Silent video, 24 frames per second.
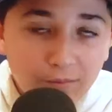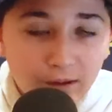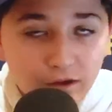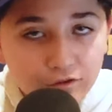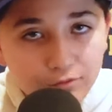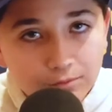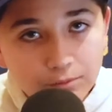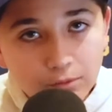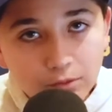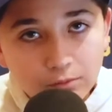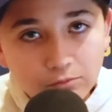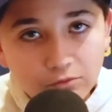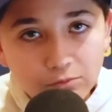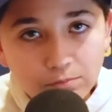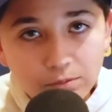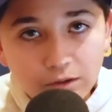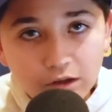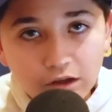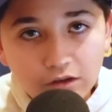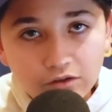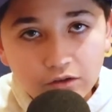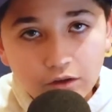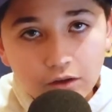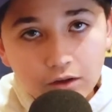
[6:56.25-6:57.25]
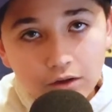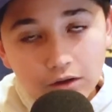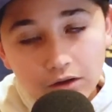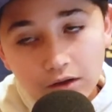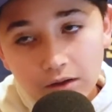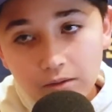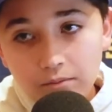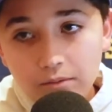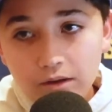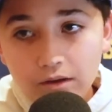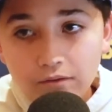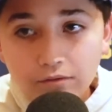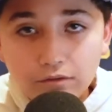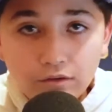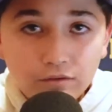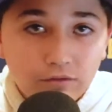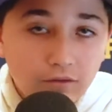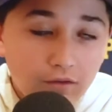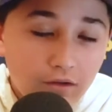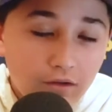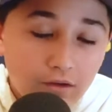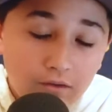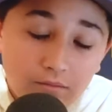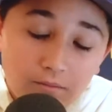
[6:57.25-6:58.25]
Patrick Mahomes plays, and
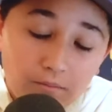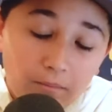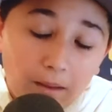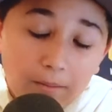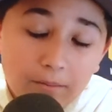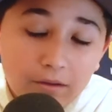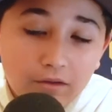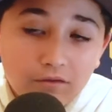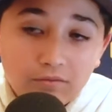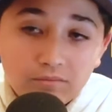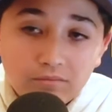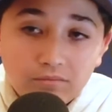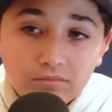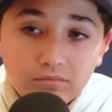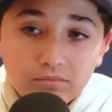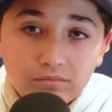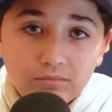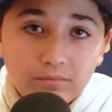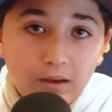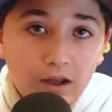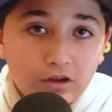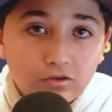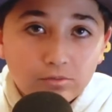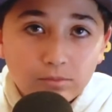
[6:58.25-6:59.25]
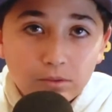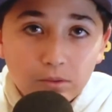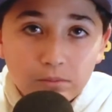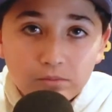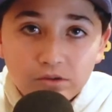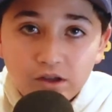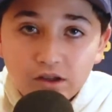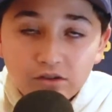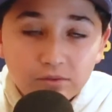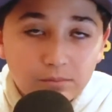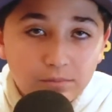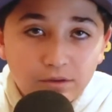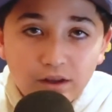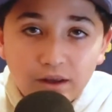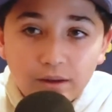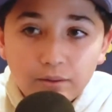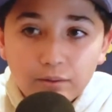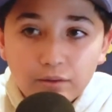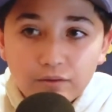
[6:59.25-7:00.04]
maybe even Patrick Mahomes doesn't play.